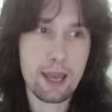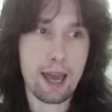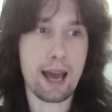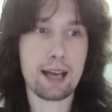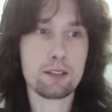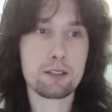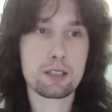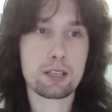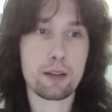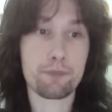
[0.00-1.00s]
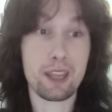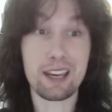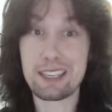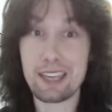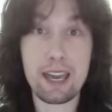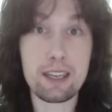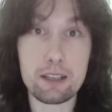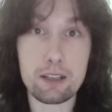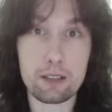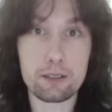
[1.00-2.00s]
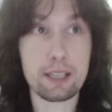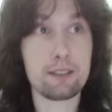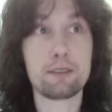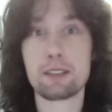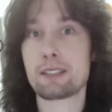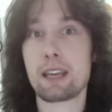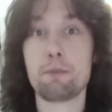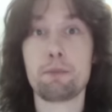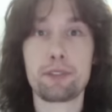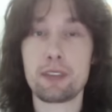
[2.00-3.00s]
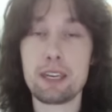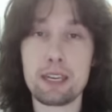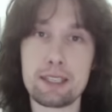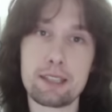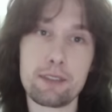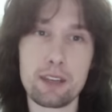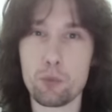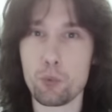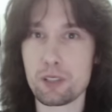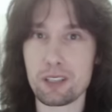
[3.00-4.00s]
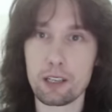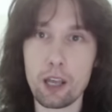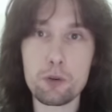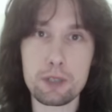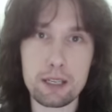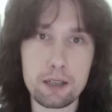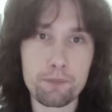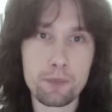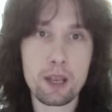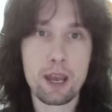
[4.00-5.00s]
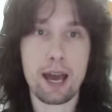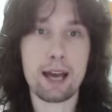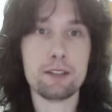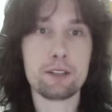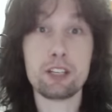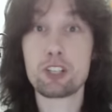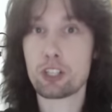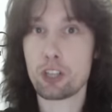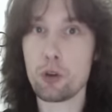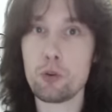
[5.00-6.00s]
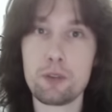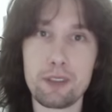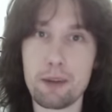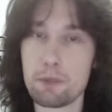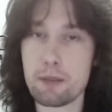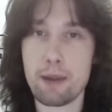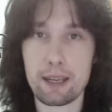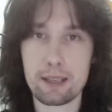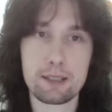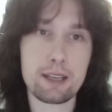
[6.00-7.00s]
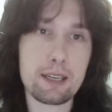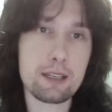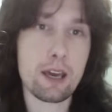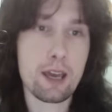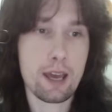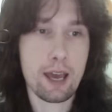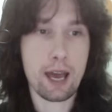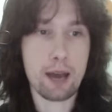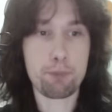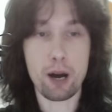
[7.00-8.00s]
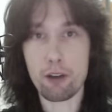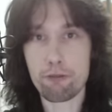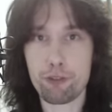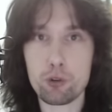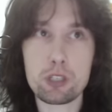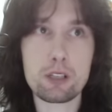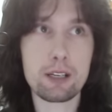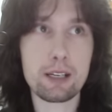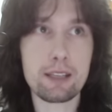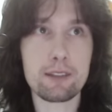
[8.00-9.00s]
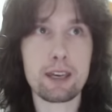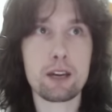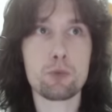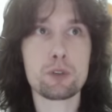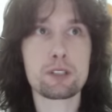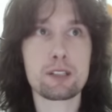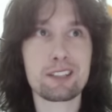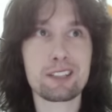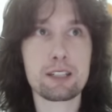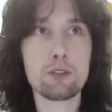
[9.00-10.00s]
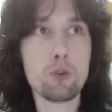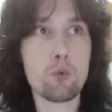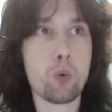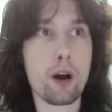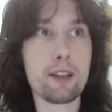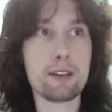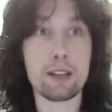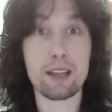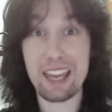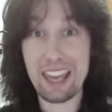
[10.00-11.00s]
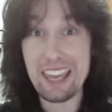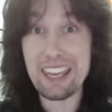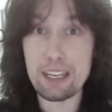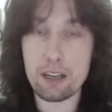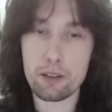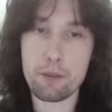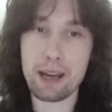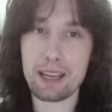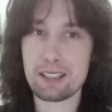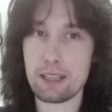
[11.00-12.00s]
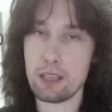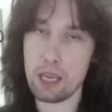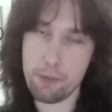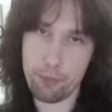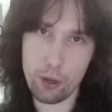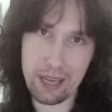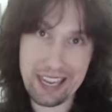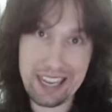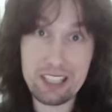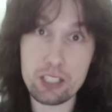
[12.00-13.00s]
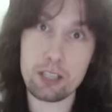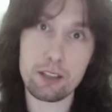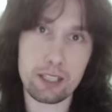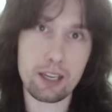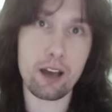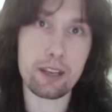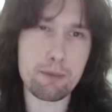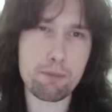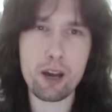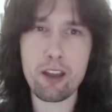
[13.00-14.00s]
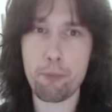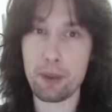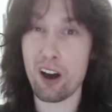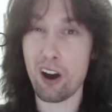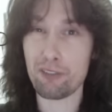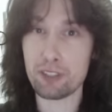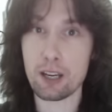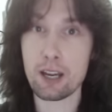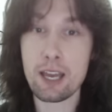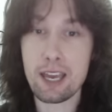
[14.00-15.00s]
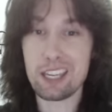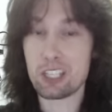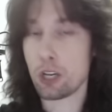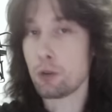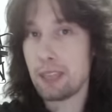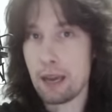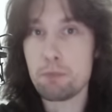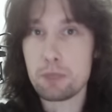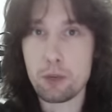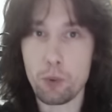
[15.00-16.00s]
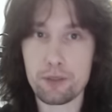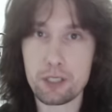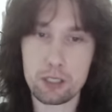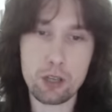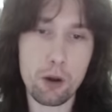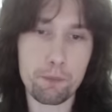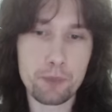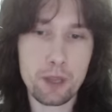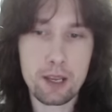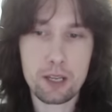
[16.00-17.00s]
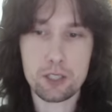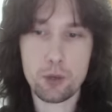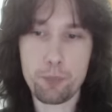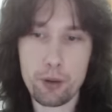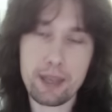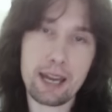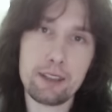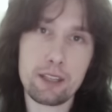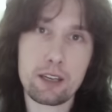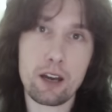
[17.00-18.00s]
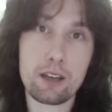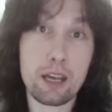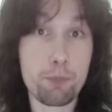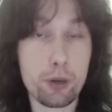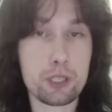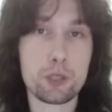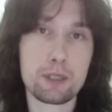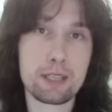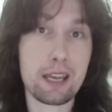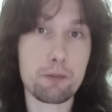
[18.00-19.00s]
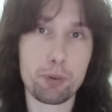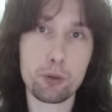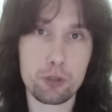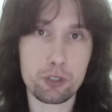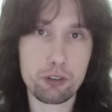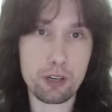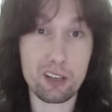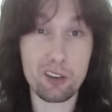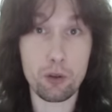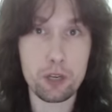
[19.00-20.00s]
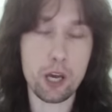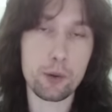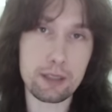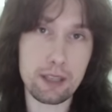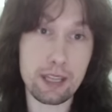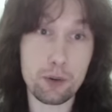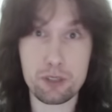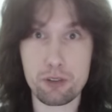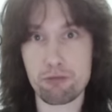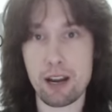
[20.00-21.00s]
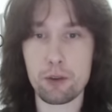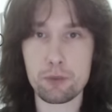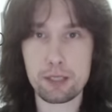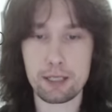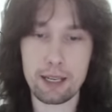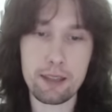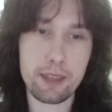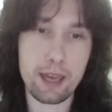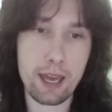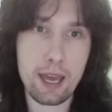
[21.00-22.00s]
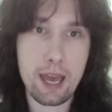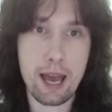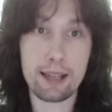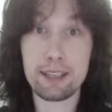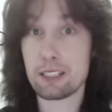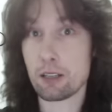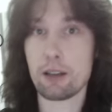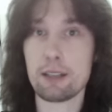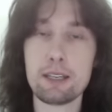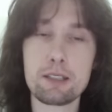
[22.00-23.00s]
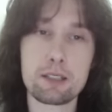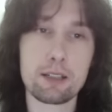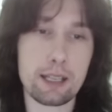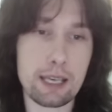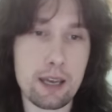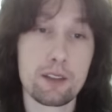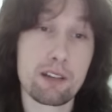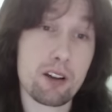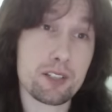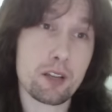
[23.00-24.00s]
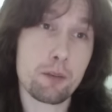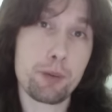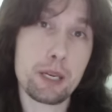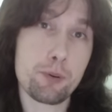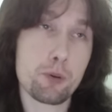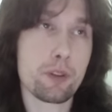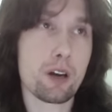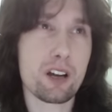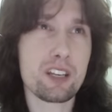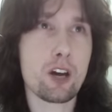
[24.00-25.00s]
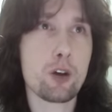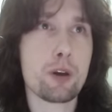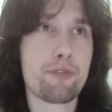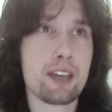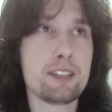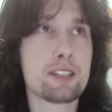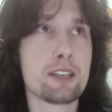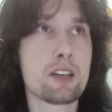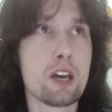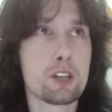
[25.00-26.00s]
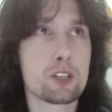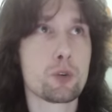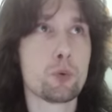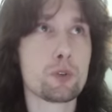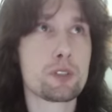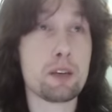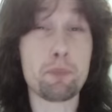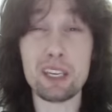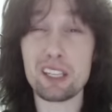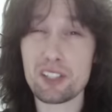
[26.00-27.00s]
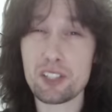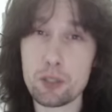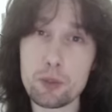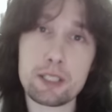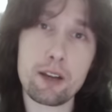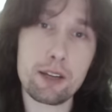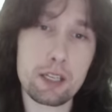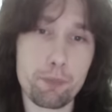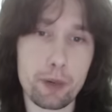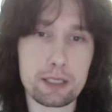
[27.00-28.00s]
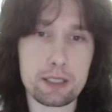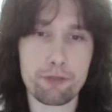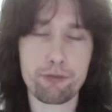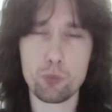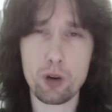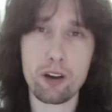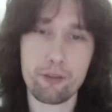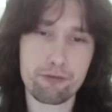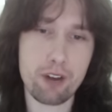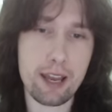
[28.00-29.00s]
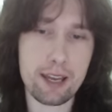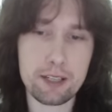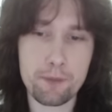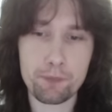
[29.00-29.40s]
and again did the same thing. He said that it wasn't loaded and he showed the empty magazine. But unfortunately, there was still one in the magazine that he put into the gun. It might have been after he showed the empty one to Don. So he put that in the gun and put it to his head and pulled the trigger, not knowing that there was a round still in there, and he died instantly. There are some people that I know have hinted towards it being a suicide, but from what I've read,